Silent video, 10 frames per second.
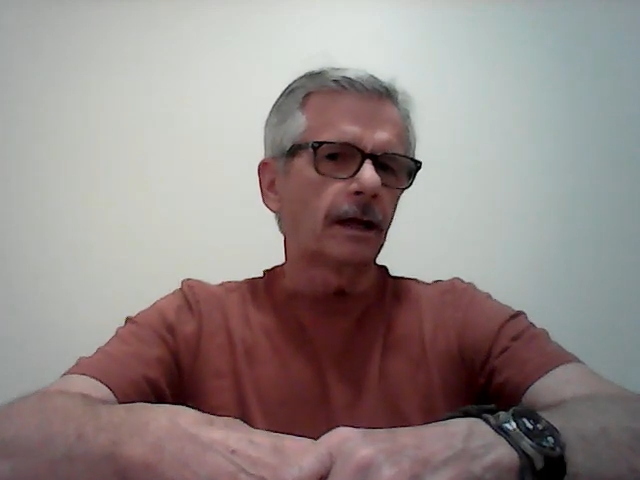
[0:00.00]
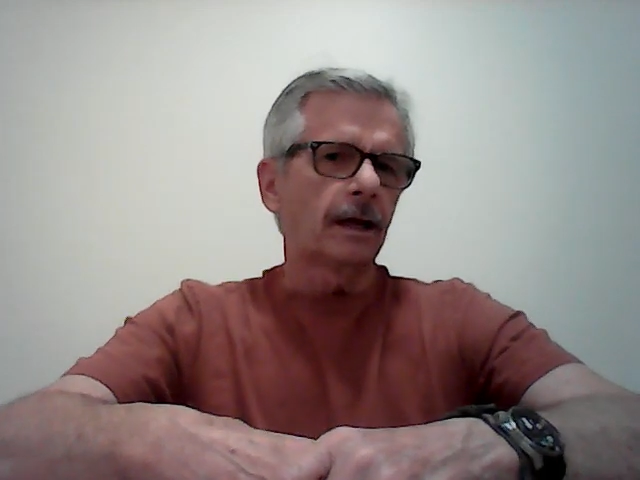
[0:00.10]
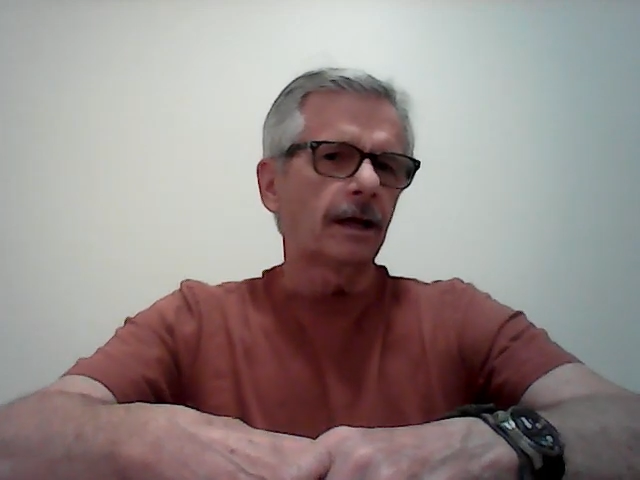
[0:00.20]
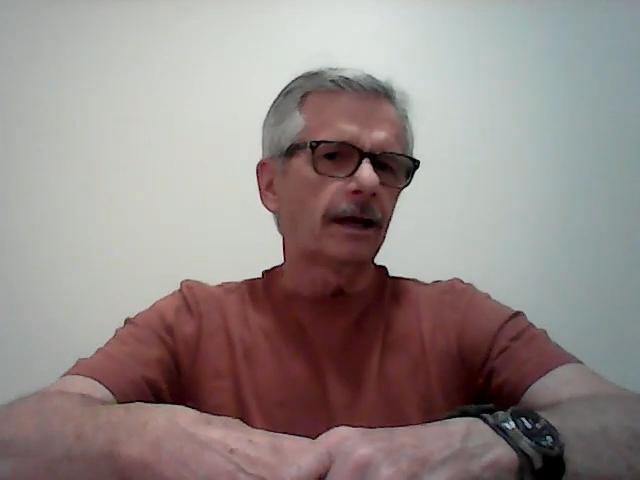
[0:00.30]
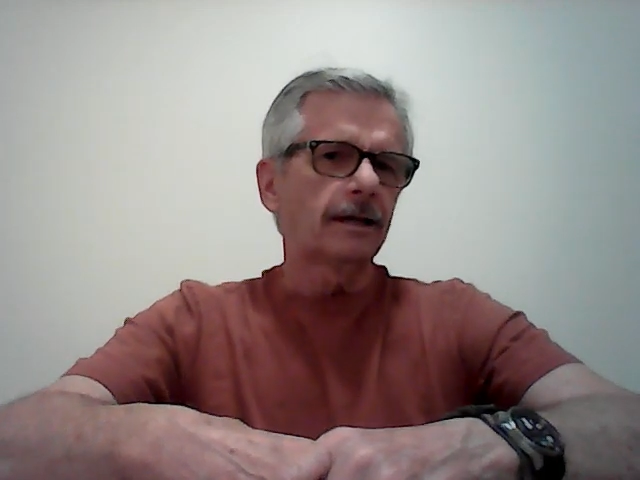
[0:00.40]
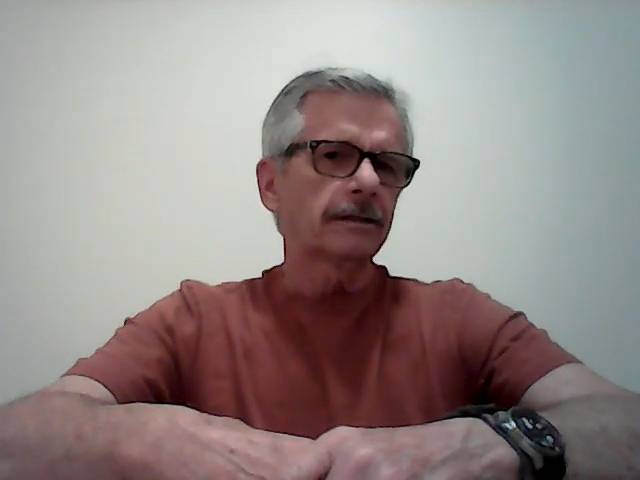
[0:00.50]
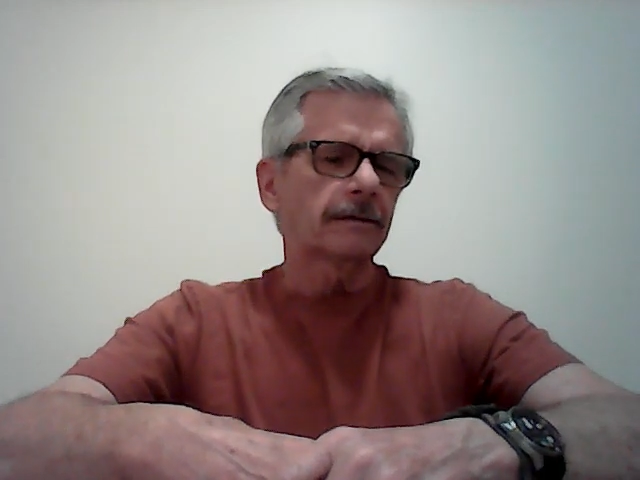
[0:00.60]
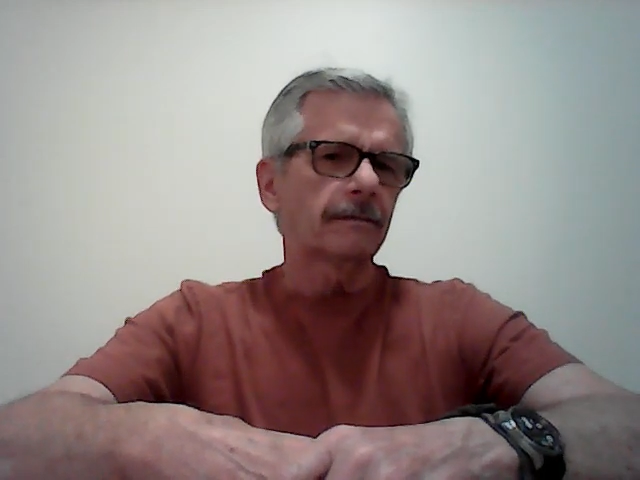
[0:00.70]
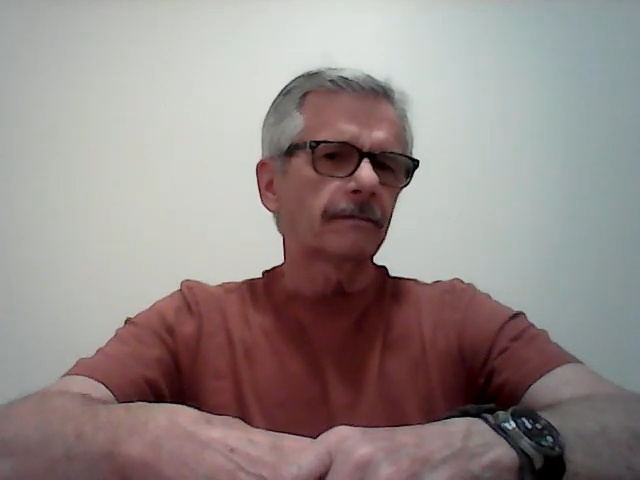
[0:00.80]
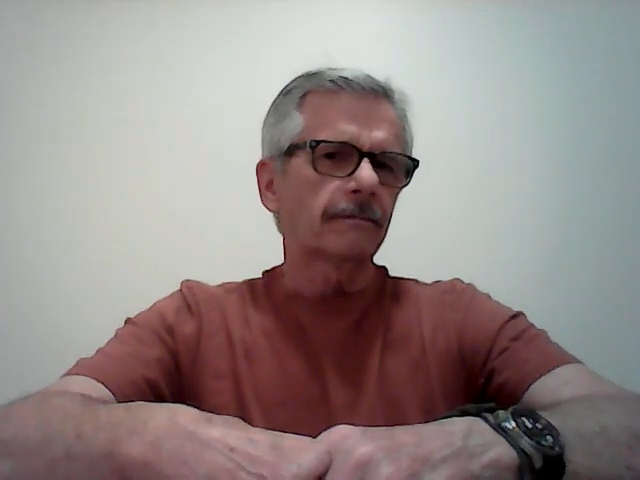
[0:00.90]
And
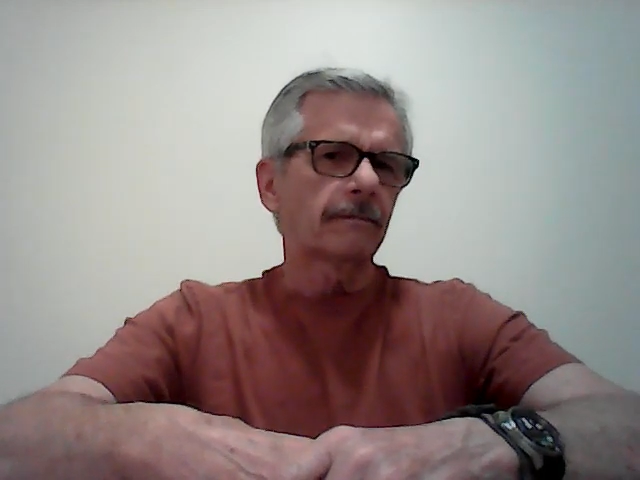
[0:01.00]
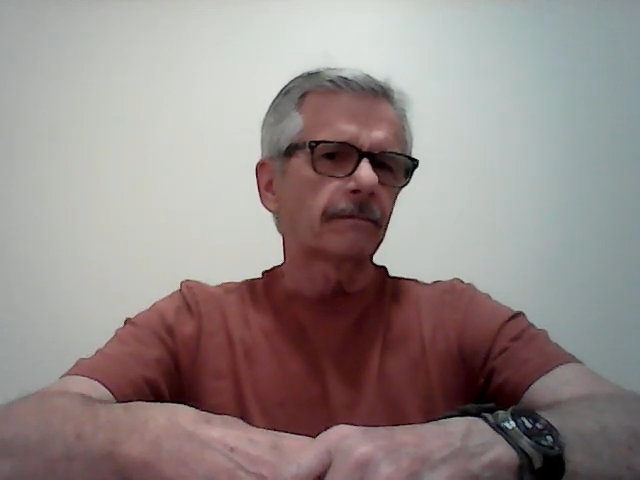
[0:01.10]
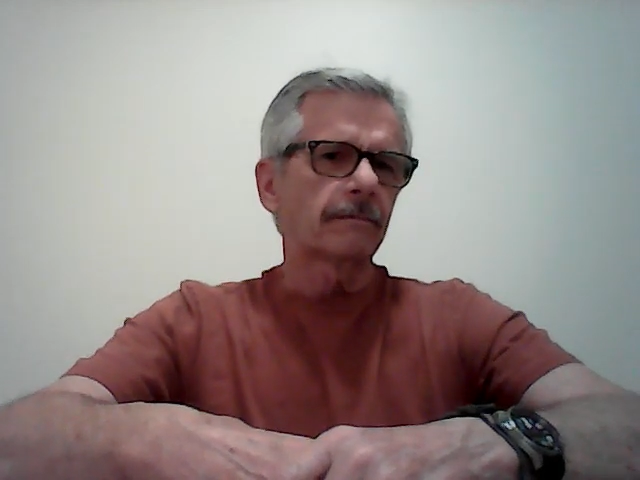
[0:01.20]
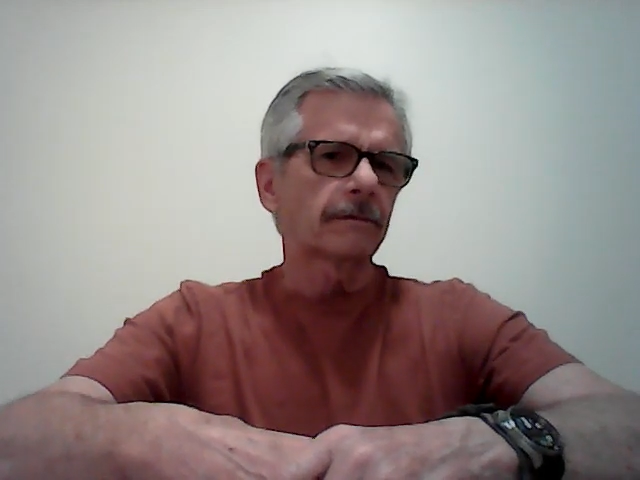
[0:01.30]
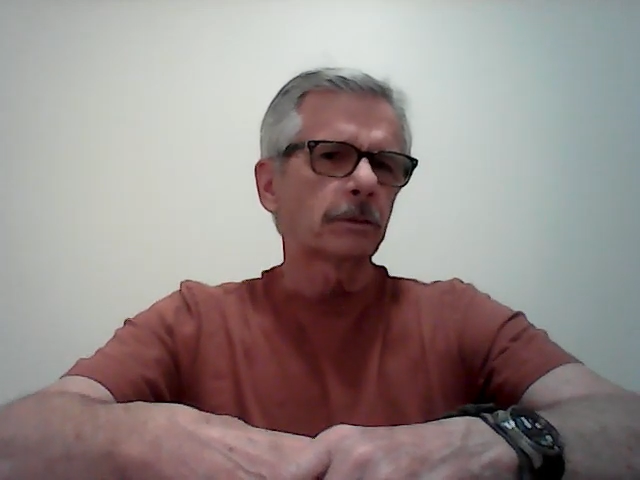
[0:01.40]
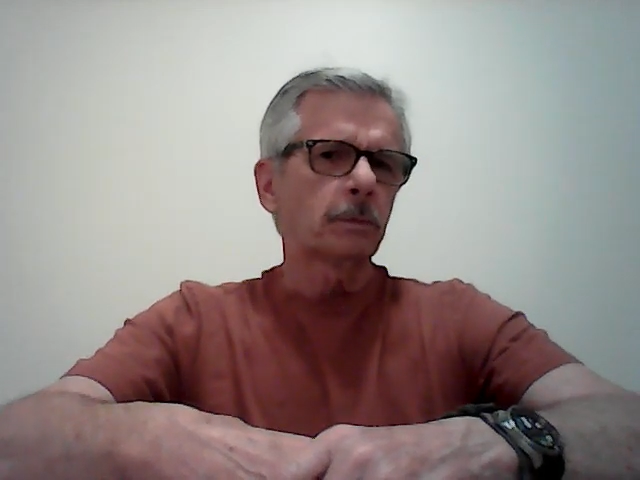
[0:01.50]
the